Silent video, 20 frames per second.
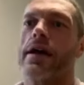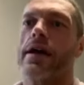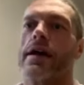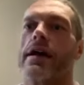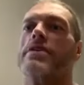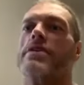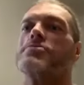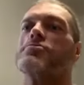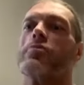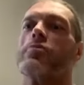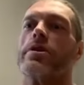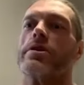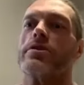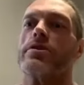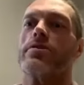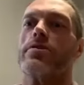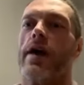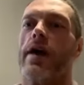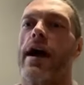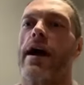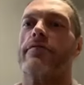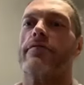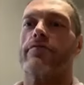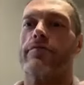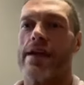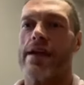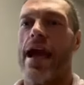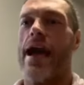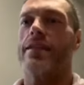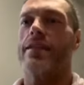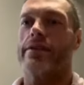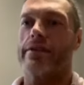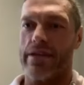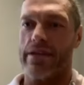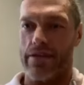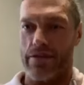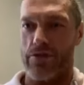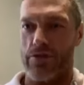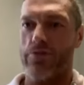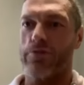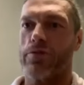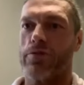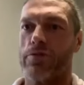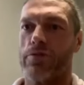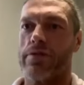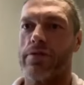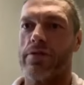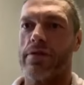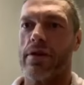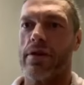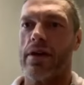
is when you have reality and truth